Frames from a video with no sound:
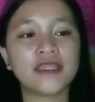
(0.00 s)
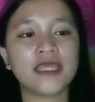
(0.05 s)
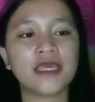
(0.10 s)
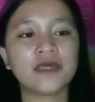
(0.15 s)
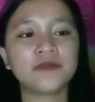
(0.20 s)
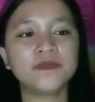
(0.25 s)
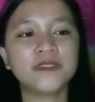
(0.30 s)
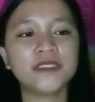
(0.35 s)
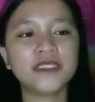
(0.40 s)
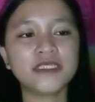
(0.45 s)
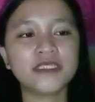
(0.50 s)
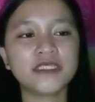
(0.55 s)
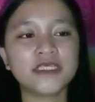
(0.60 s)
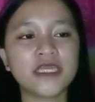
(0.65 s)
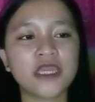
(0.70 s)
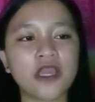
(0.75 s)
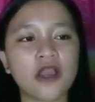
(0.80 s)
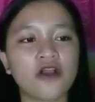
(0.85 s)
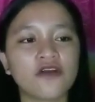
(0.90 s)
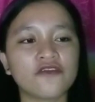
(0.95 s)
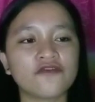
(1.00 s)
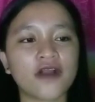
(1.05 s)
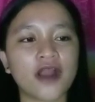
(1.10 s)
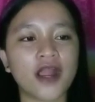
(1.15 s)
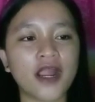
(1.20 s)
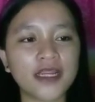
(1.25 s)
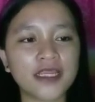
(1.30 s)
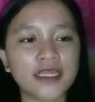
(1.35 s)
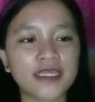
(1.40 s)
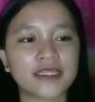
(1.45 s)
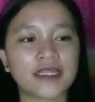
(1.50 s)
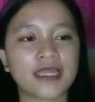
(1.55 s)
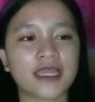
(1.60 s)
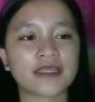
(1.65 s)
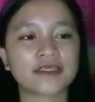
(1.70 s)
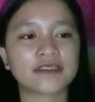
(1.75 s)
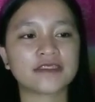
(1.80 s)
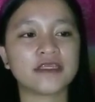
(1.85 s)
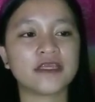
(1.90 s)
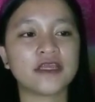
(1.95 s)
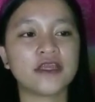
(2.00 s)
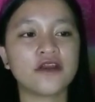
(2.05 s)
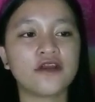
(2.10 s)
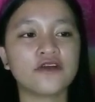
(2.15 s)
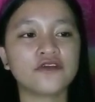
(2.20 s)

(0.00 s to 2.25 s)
the ability of architects